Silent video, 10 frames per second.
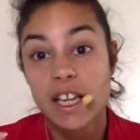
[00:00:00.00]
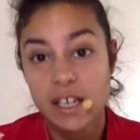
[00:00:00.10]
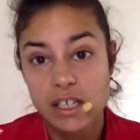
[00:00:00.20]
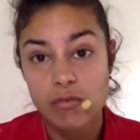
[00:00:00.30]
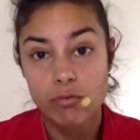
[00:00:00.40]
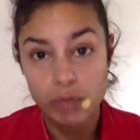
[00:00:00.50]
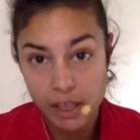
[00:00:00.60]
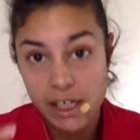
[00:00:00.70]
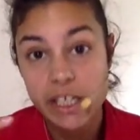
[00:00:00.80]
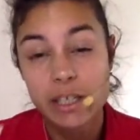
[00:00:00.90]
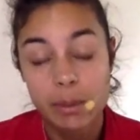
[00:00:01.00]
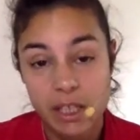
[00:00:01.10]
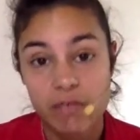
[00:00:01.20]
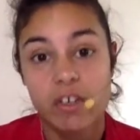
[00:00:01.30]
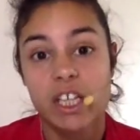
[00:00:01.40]
It is really
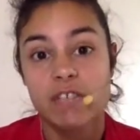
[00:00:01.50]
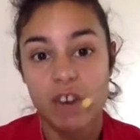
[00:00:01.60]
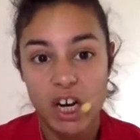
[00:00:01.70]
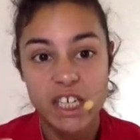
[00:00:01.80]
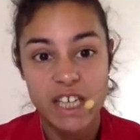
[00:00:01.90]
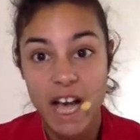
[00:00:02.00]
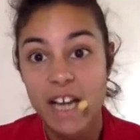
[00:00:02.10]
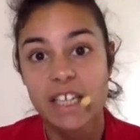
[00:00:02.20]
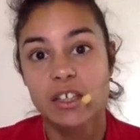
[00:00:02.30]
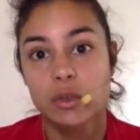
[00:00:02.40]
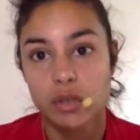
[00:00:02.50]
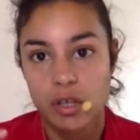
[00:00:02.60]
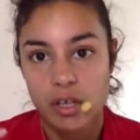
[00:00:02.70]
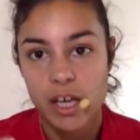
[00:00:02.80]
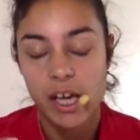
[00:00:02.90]
specific. It's very technical.
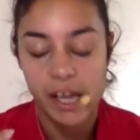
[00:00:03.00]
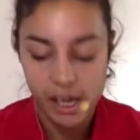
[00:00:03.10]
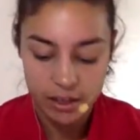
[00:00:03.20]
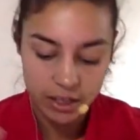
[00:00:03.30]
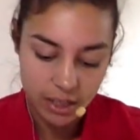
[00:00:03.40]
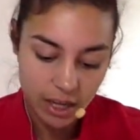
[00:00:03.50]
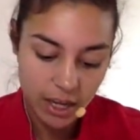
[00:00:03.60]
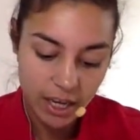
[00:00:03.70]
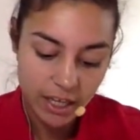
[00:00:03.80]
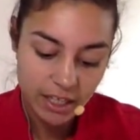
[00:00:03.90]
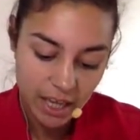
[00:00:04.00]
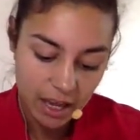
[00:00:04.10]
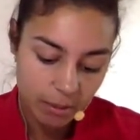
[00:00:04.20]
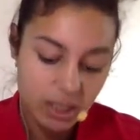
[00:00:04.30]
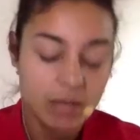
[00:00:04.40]
So here, this
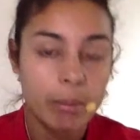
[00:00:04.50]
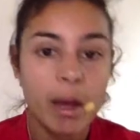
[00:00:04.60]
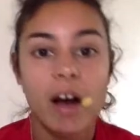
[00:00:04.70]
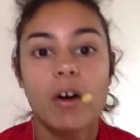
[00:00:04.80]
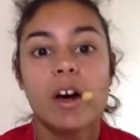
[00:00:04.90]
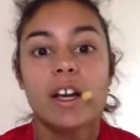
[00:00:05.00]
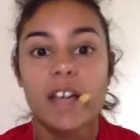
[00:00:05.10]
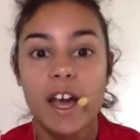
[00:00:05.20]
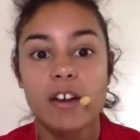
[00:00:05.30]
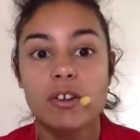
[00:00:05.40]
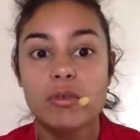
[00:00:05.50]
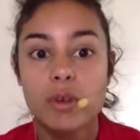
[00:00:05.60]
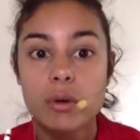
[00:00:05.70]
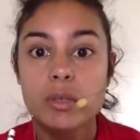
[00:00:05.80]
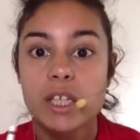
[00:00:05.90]
exam is about, can you
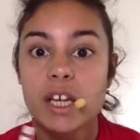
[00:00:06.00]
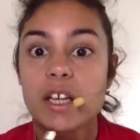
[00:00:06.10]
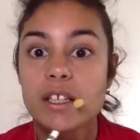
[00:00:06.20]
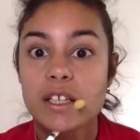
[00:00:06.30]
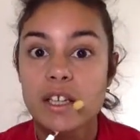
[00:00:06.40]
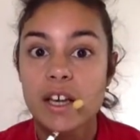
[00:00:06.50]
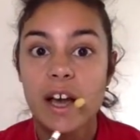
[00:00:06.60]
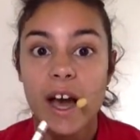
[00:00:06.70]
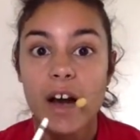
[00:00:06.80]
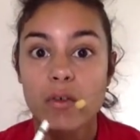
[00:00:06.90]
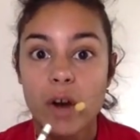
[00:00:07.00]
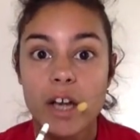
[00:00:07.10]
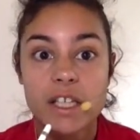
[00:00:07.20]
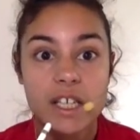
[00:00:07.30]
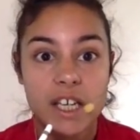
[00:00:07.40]
notice how
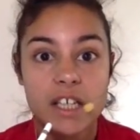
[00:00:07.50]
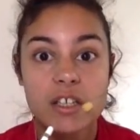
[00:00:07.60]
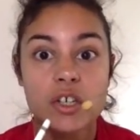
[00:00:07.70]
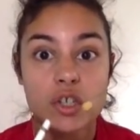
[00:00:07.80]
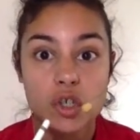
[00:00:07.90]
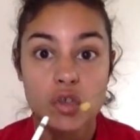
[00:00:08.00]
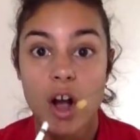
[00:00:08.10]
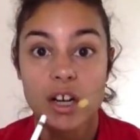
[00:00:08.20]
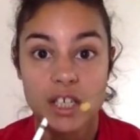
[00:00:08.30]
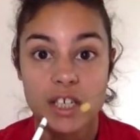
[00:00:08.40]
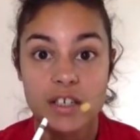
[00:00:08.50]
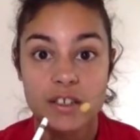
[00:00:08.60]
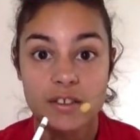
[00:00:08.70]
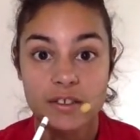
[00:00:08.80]
writing is constructed?